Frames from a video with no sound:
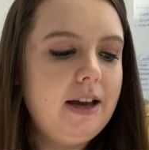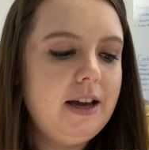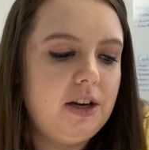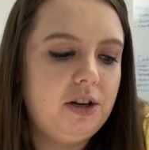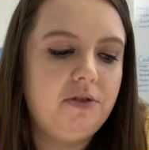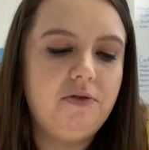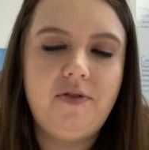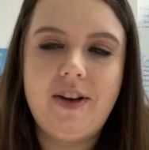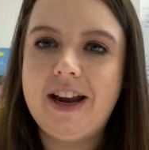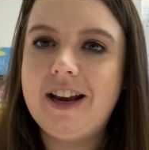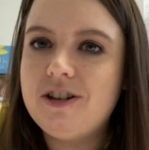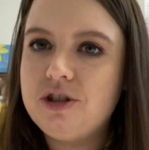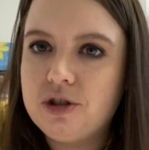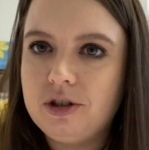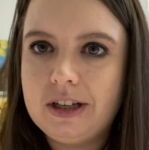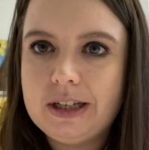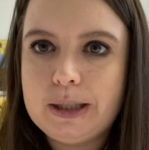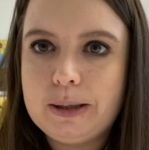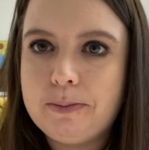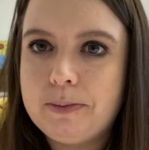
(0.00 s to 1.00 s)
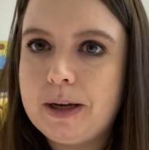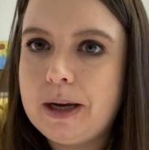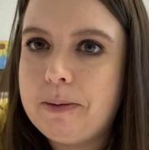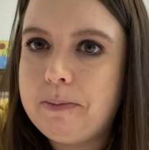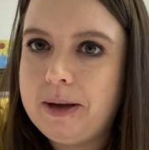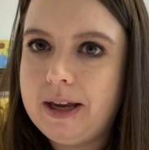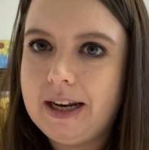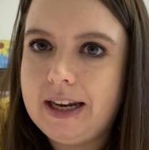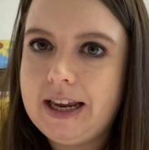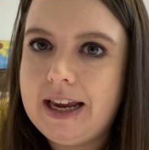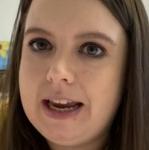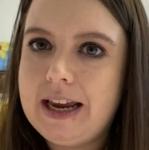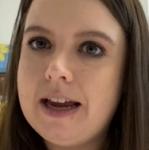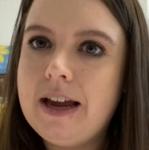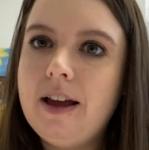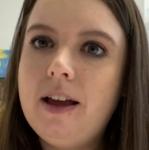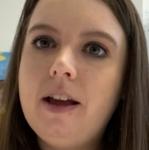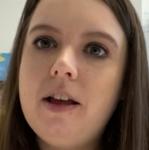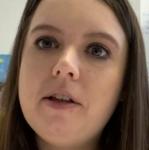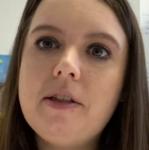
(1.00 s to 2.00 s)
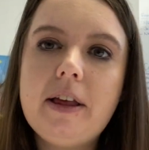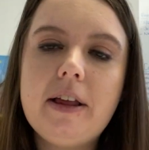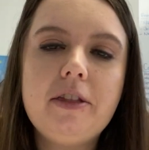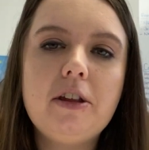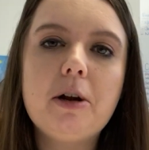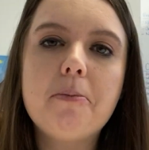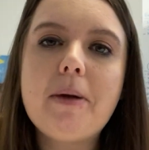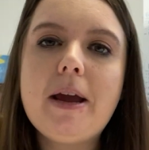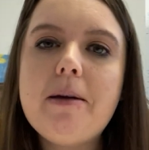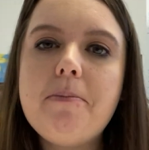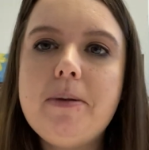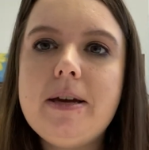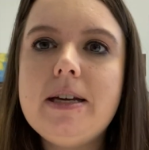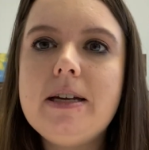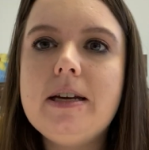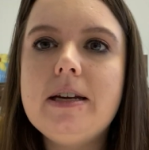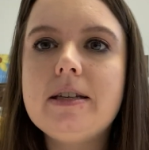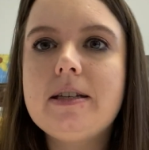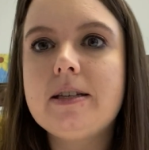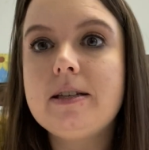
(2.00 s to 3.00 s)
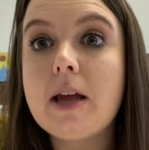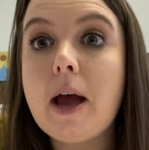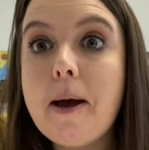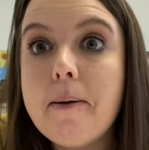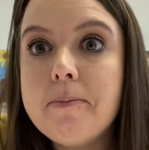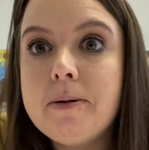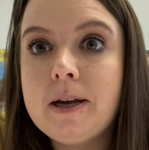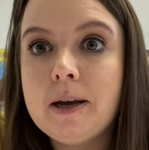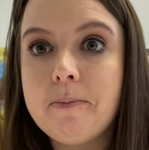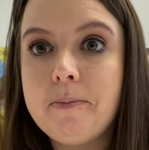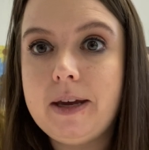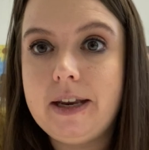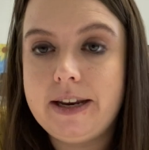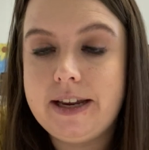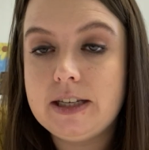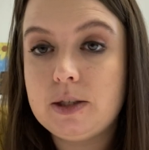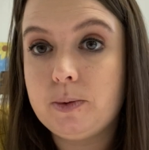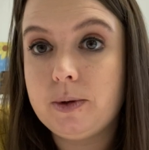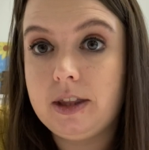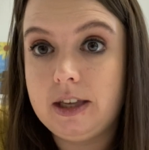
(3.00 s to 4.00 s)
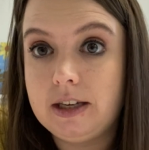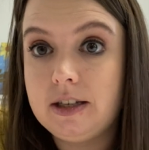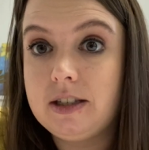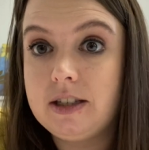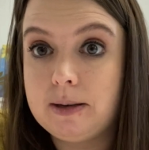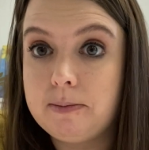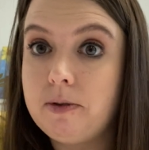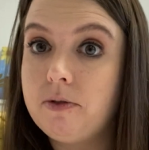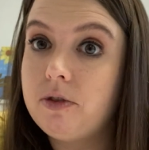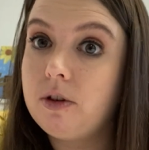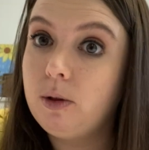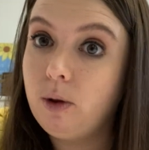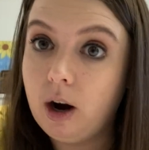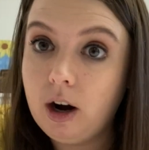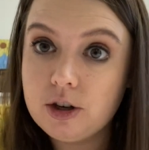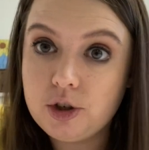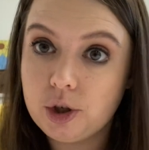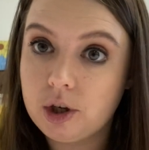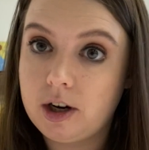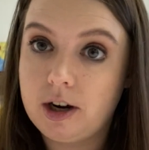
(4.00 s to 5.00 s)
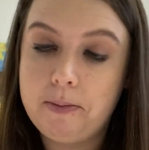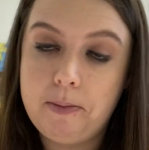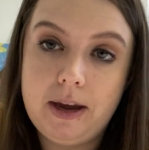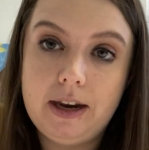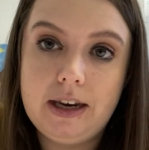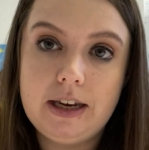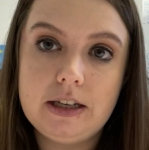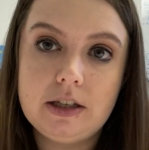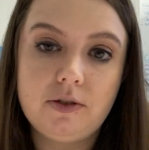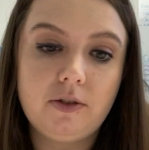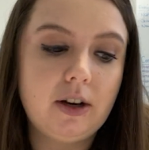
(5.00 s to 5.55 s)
an evangelism committee, and there may be subcommittees within some of the larger committees.